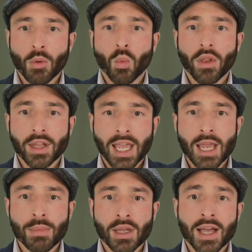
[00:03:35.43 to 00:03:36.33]
what the
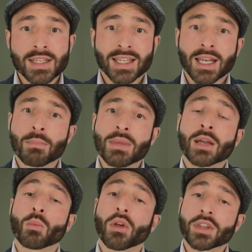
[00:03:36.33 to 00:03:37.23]
KPIs are going to be and
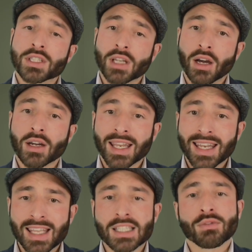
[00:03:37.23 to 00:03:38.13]
what the target
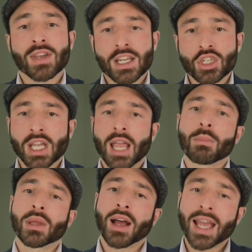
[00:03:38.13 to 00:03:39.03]
is for each
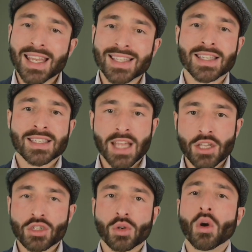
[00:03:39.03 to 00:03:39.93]
KPI is
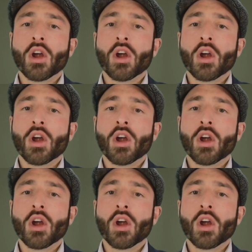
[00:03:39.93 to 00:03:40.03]
essential.